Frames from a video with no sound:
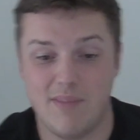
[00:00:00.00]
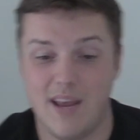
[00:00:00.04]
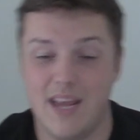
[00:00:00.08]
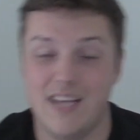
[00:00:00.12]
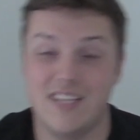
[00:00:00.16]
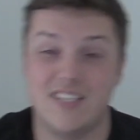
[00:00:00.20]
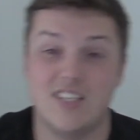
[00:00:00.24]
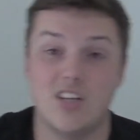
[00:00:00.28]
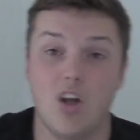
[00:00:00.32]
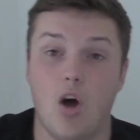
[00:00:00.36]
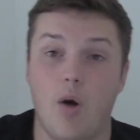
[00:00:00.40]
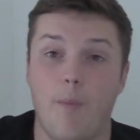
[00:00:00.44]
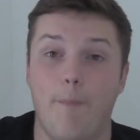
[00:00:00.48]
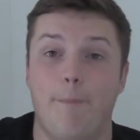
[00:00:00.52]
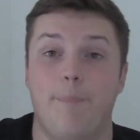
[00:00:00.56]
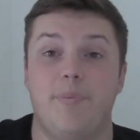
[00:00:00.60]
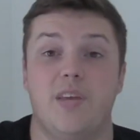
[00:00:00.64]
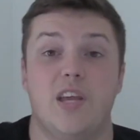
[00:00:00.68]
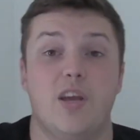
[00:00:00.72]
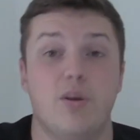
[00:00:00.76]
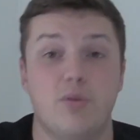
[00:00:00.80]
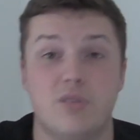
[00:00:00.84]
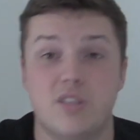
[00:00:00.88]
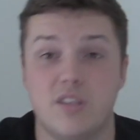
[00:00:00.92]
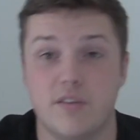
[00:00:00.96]
It's not
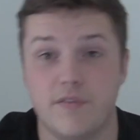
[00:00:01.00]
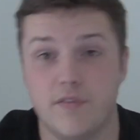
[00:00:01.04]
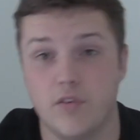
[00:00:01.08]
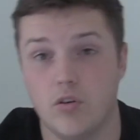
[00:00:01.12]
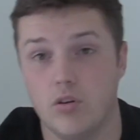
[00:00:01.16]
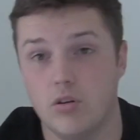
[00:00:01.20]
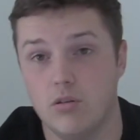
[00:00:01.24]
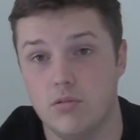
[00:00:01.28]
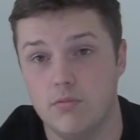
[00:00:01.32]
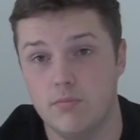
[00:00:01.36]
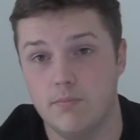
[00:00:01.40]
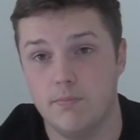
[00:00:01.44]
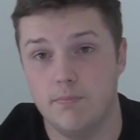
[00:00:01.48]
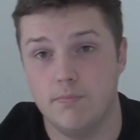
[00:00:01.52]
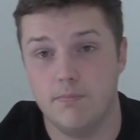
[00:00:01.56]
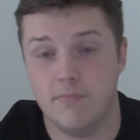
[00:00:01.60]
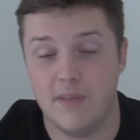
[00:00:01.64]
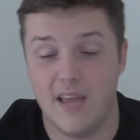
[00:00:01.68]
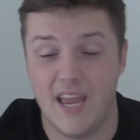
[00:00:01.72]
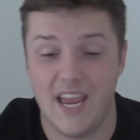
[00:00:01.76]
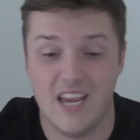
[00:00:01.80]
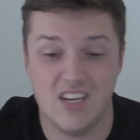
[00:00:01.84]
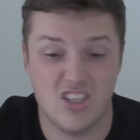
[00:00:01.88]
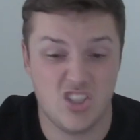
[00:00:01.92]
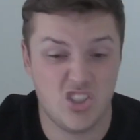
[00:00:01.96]
beautiful.
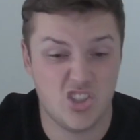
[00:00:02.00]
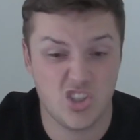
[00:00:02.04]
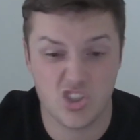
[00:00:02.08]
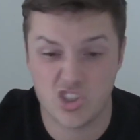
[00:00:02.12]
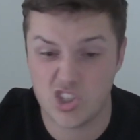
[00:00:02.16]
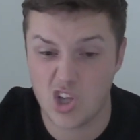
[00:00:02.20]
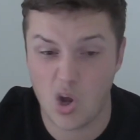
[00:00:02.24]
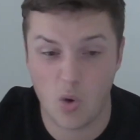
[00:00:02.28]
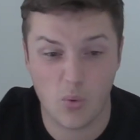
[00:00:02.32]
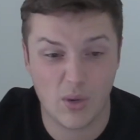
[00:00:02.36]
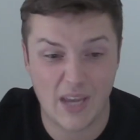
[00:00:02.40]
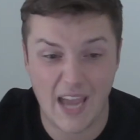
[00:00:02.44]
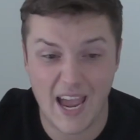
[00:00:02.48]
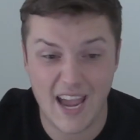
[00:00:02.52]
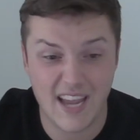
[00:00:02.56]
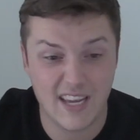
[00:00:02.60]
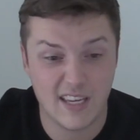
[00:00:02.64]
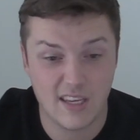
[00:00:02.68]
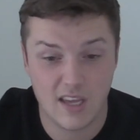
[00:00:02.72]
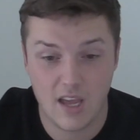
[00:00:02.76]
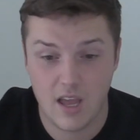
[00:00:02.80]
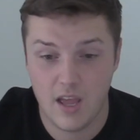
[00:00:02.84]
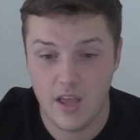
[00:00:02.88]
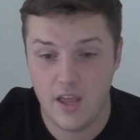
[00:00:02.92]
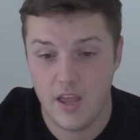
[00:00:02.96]
It's just okay.